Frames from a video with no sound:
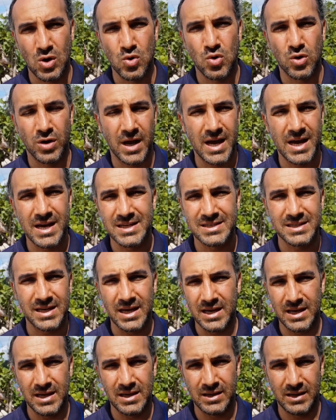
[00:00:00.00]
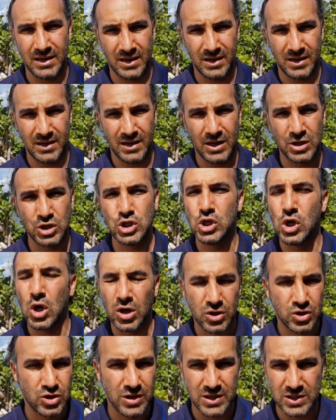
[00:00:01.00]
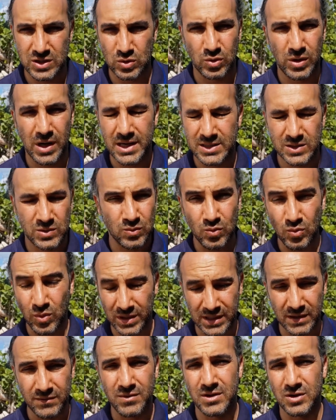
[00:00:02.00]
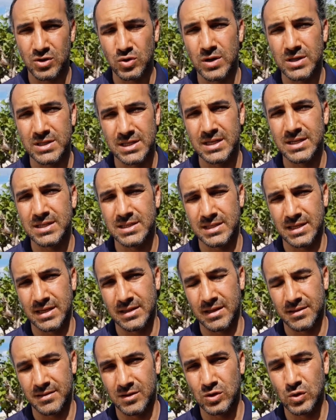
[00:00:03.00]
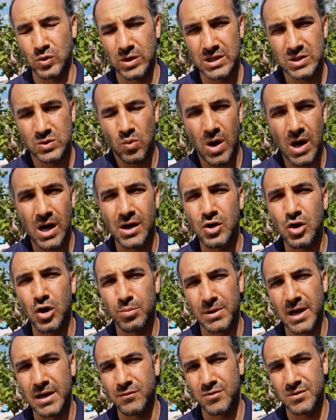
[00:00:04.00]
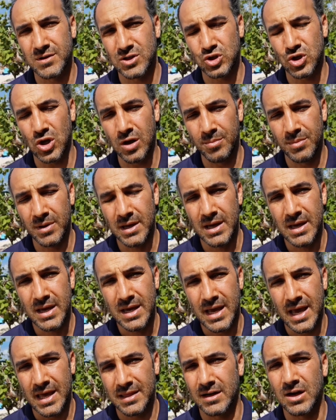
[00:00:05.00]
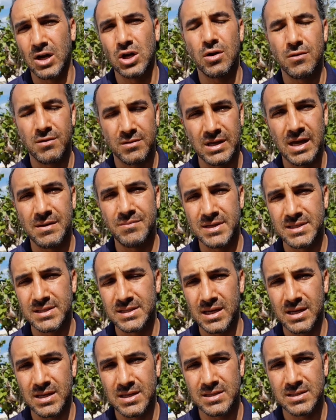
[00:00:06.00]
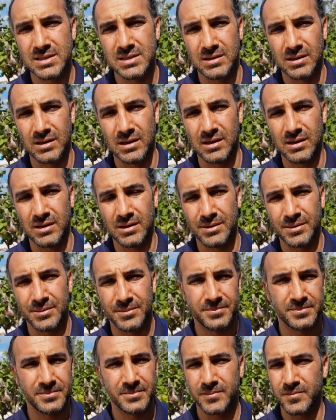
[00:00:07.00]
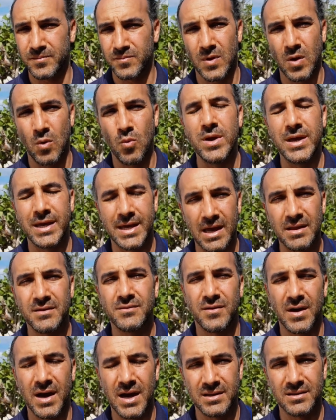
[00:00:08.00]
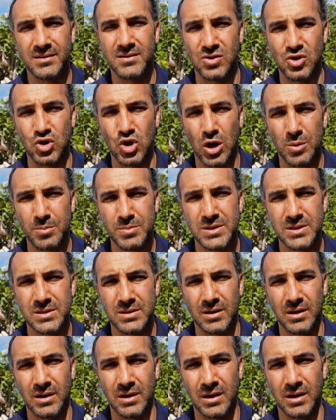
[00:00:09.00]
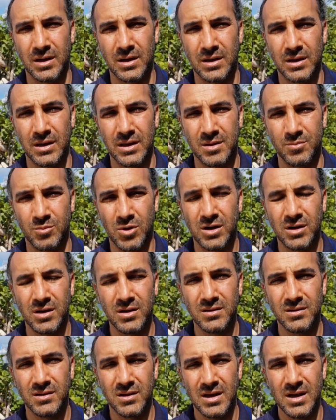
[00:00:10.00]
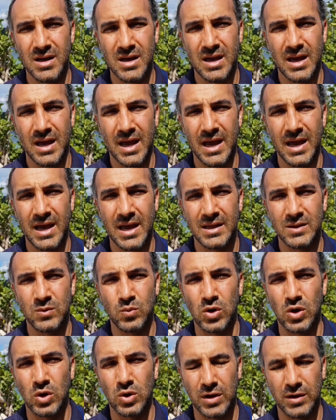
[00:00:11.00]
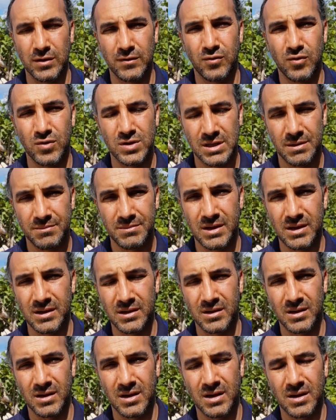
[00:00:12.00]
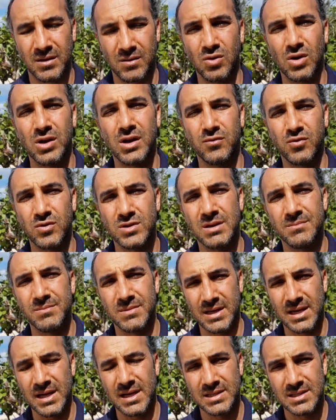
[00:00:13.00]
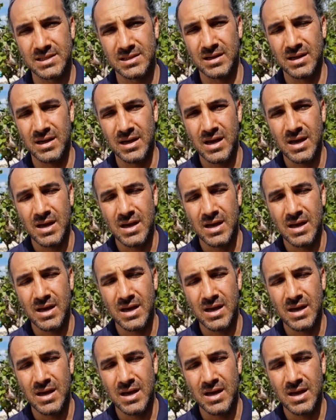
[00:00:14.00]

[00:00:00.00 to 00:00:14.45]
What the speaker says: or as a geologist or as whatever the choice is that they're doing is, why are you applying for this job? And then a lot of the time they say is, we can't find jobs in the market, and we're looking for something else.